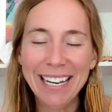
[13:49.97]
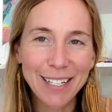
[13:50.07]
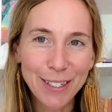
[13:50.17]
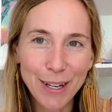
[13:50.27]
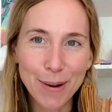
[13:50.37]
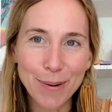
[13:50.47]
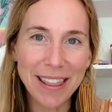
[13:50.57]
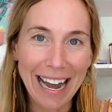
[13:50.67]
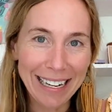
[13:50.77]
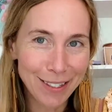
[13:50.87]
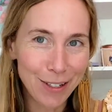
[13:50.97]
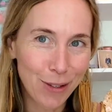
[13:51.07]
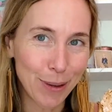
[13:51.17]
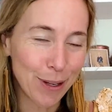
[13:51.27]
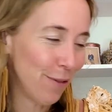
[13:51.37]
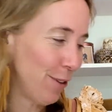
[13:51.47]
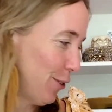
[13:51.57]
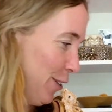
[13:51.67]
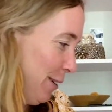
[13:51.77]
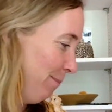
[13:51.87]
So that's the shorter
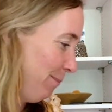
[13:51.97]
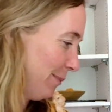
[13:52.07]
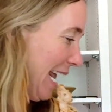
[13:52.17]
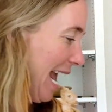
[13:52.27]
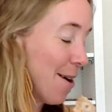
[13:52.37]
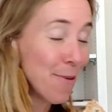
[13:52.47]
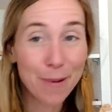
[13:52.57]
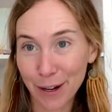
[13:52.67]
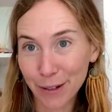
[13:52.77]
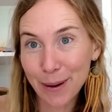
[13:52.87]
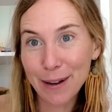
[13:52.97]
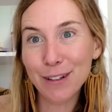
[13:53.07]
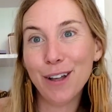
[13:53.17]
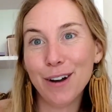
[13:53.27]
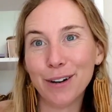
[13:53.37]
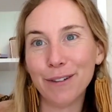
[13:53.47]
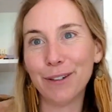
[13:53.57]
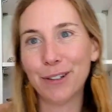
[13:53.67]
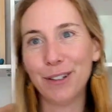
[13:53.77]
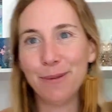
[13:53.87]
version. We also have a longer
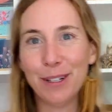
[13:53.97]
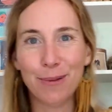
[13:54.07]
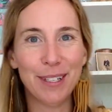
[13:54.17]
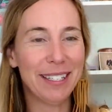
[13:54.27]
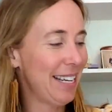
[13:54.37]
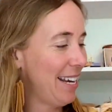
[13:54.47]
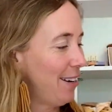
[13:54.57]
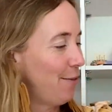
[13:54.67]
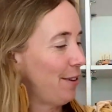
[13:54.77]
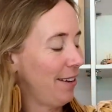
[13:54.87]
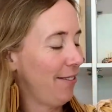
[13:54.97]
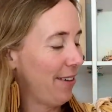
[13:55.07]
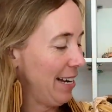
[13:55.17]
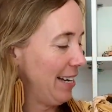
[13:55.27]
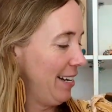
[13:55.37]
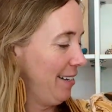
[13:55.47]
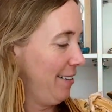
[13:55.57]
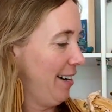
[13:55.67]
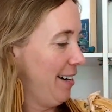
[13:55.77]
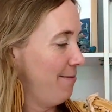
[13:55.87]
version, which we'll see if I
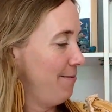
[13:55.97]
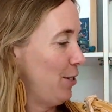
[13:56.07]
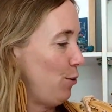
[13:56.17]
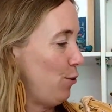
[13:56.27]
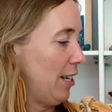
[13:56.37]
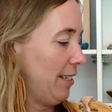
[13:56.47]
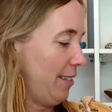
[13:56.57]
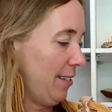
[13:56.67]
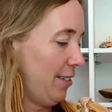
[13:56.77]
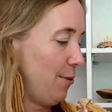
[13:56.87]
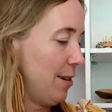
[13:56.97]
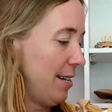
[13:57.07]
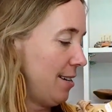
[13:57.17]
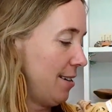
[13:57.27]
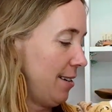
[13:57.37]
can do justice to on here.